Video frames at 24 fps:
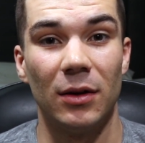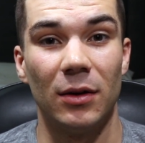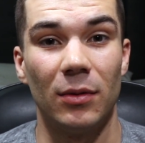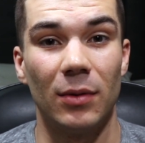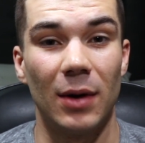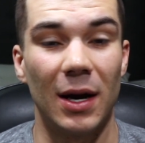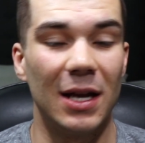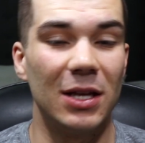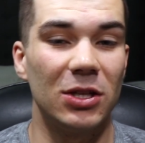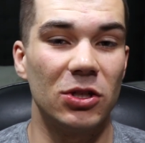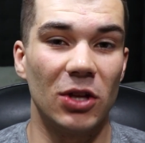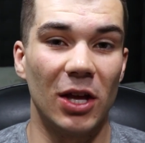
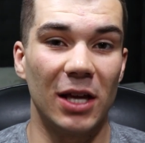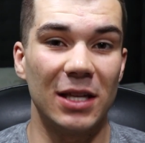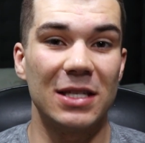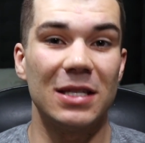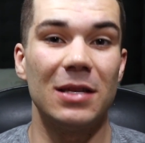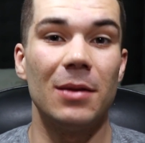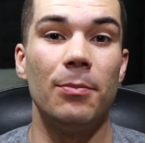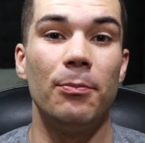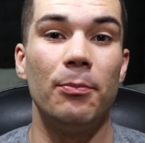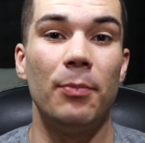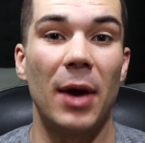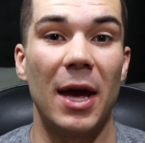Right? And so that's
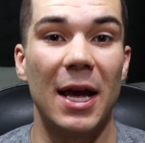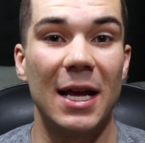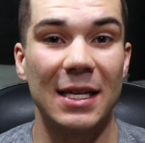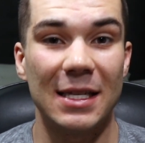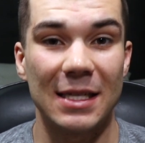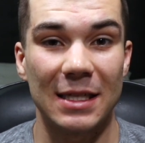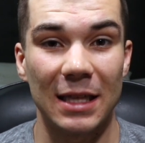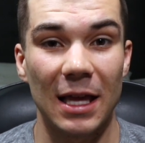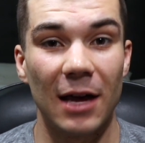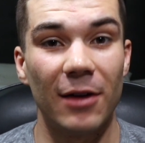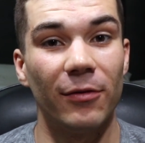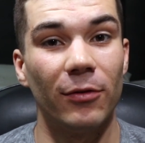the
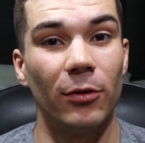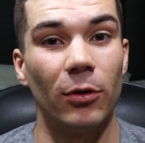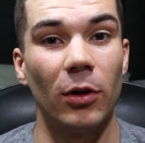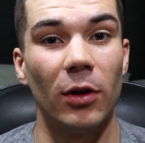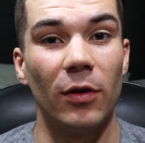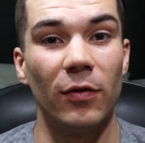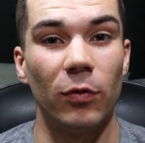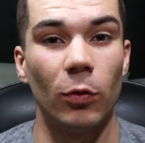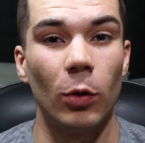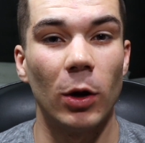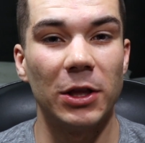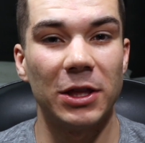base level
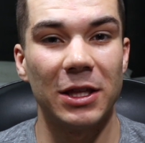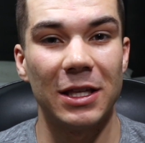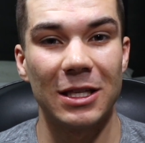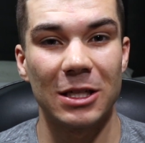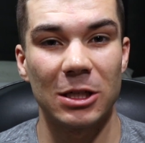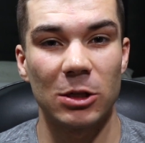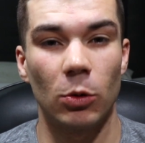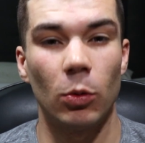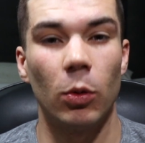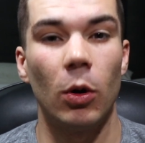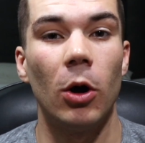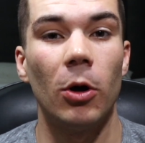of what this
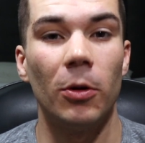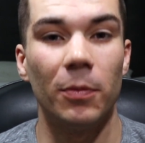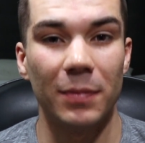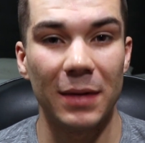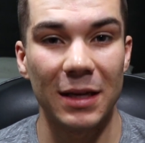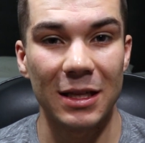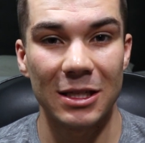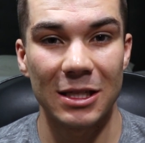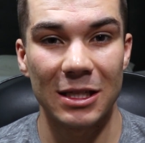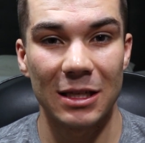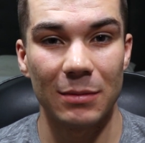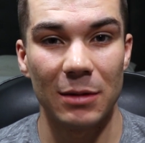quote
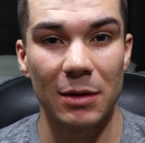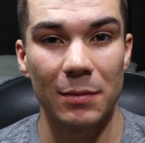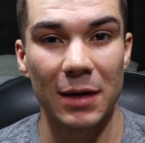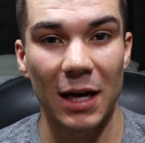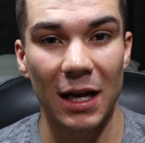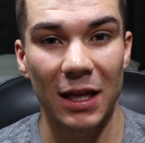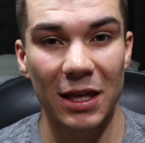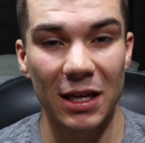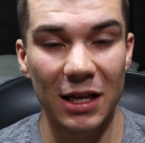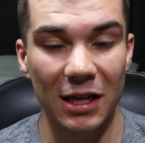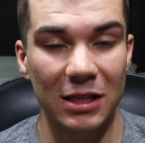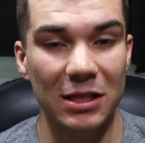means to me, but
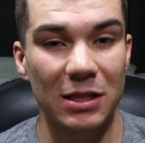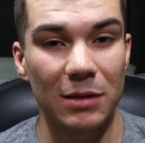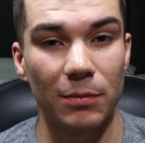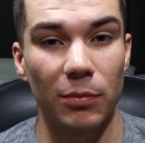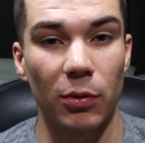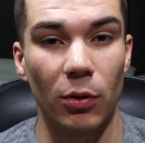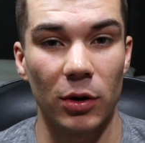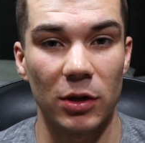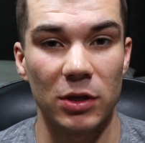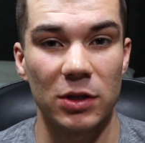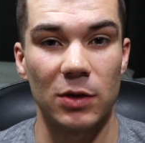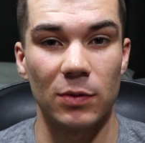I think it's
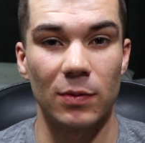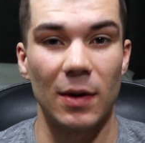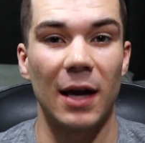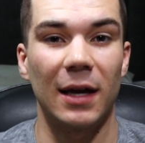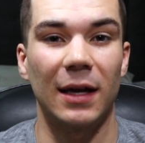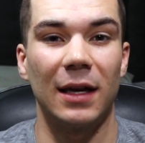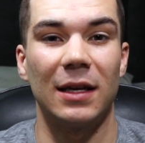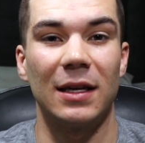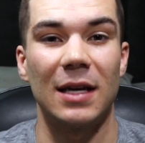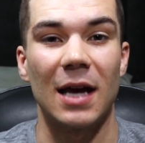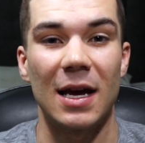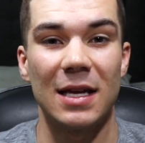important to
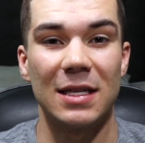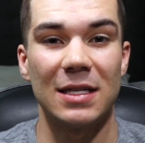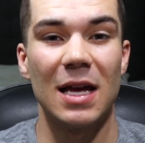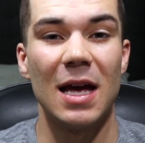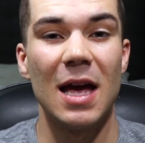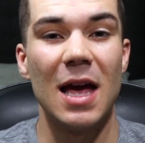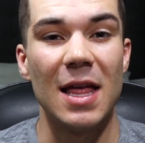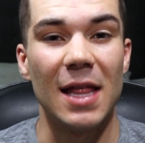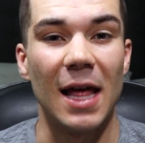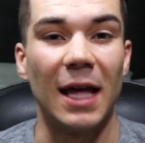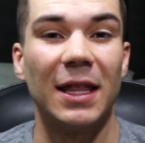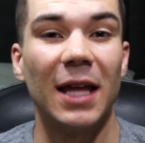recognize
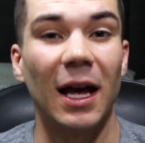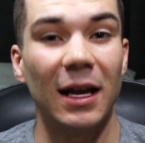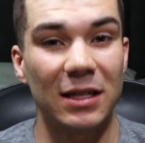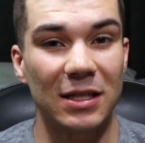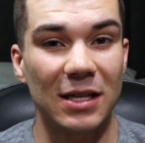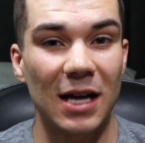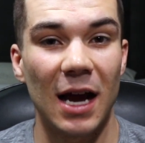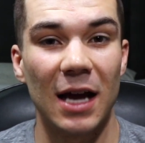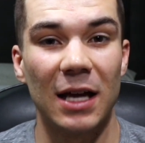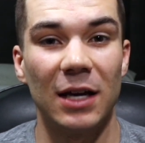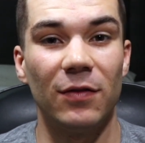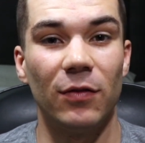that that's
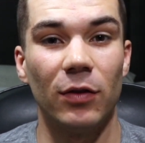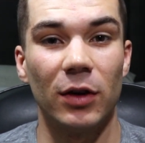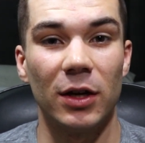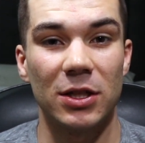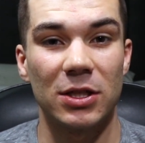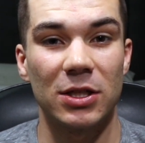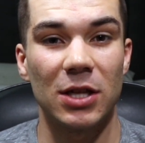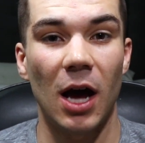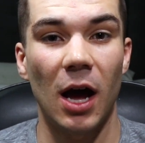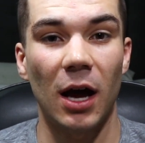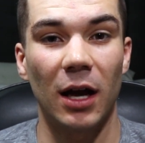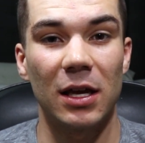kind of what
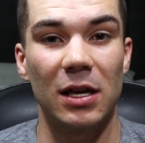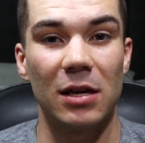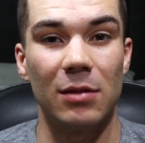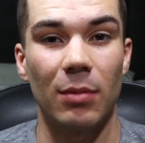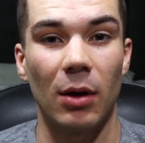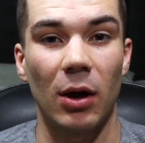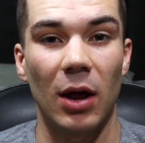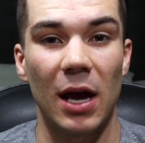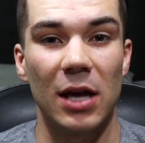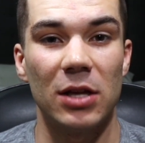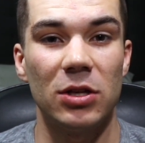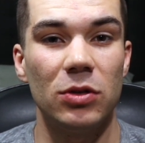it's talking
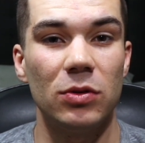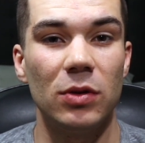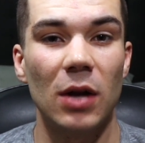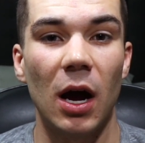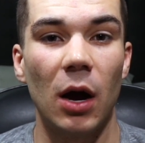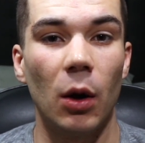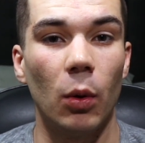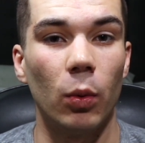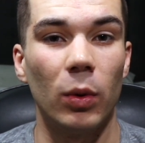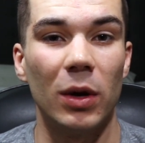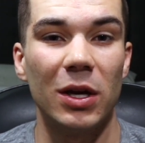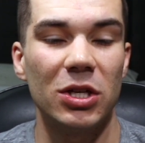about. I do
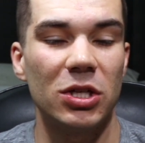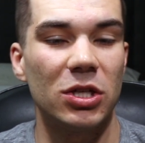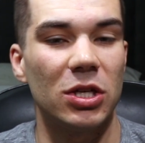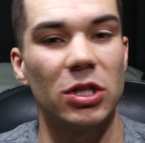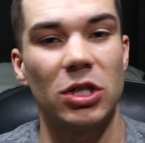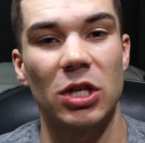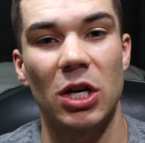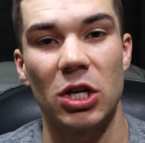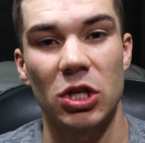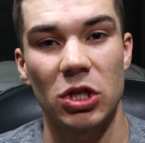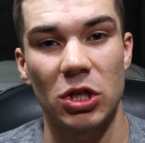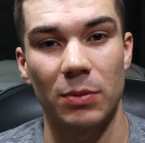not wish to
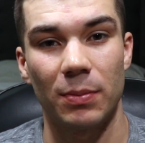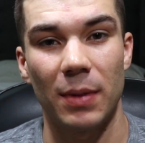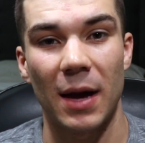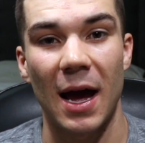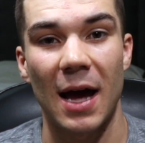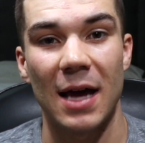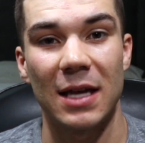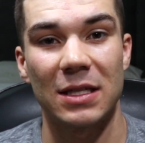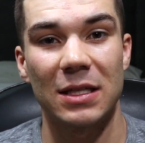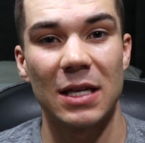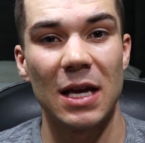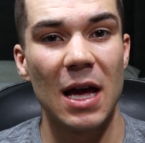change the
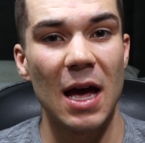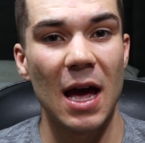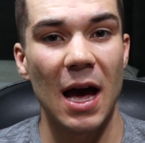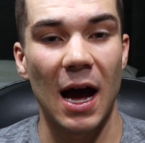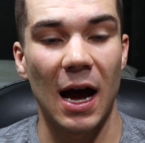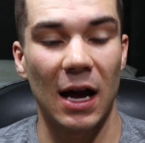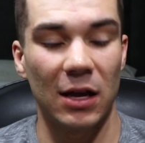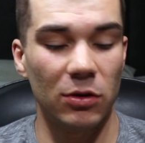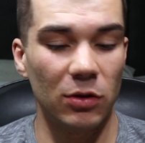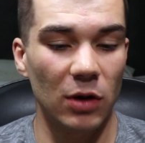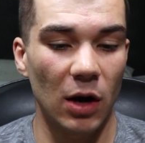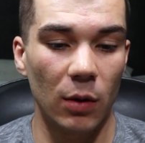past.
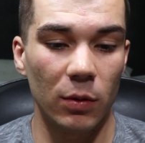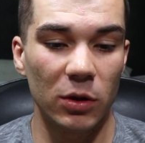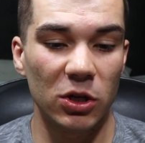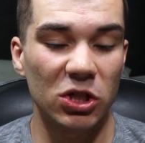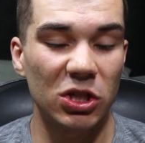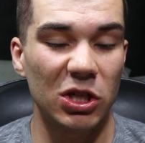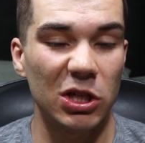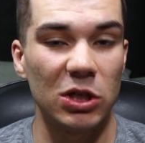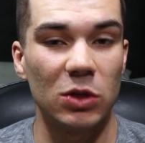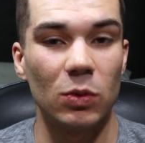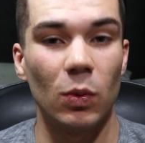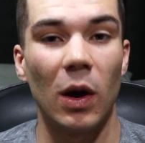I do not wish
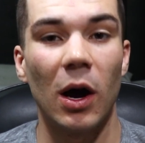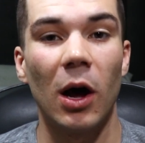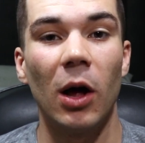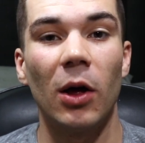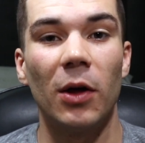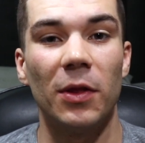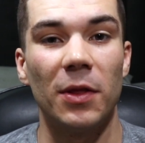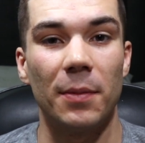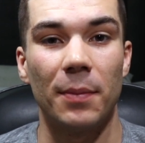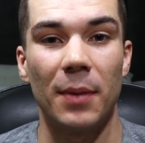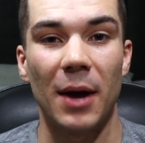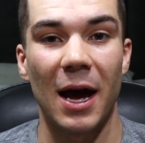to dwell
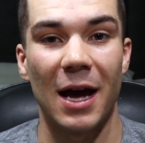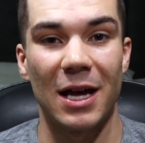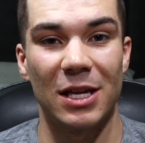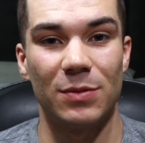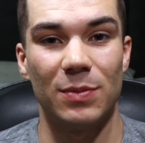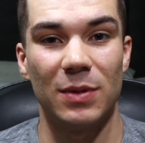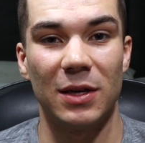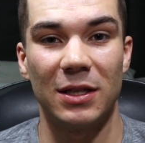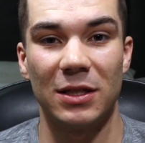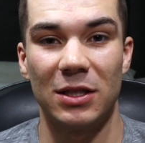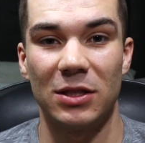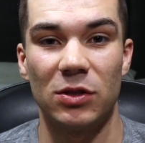on the past
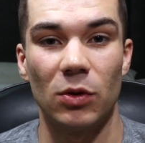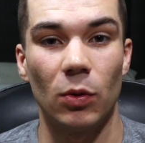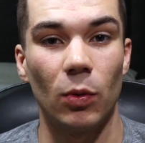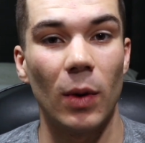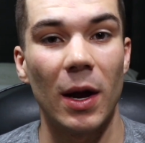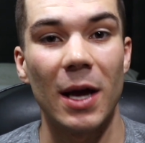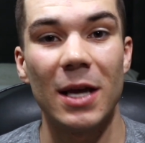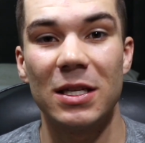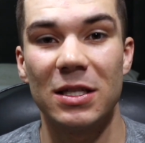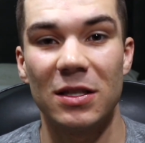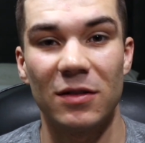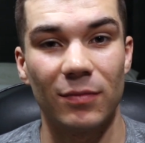because it's a
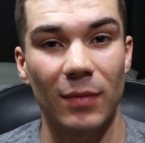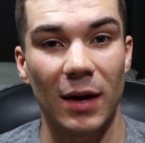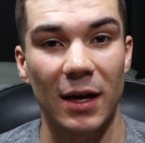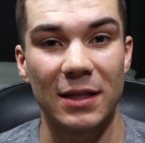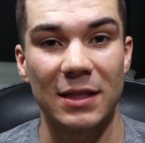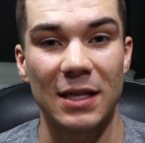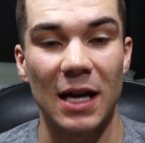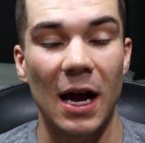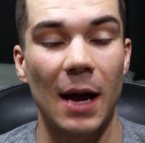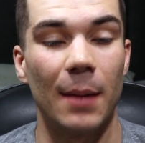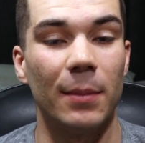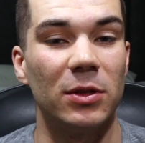waste of my
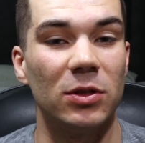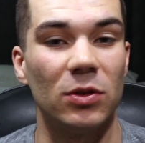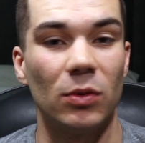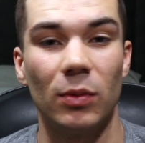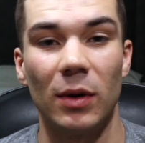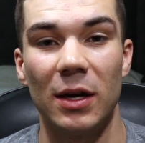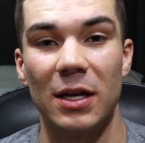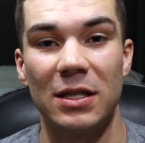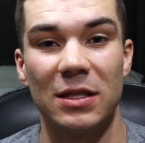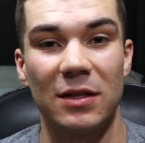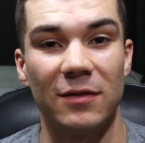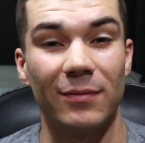time, it's a
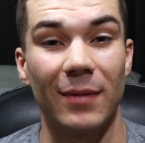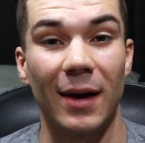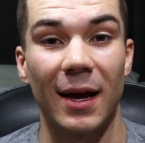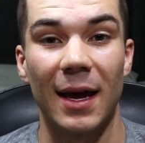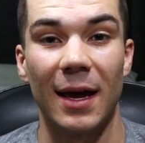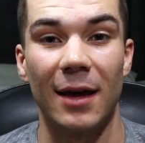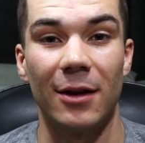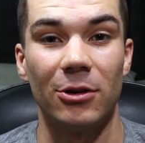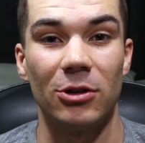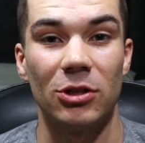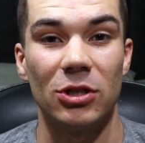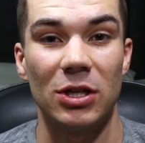waste of my
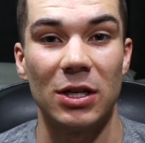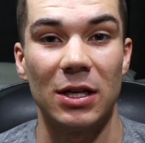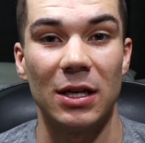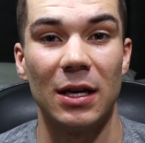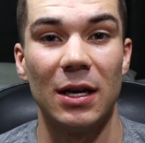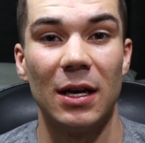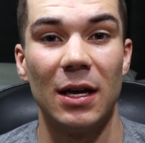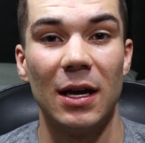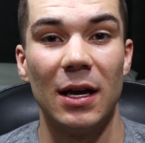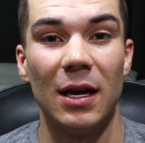energy.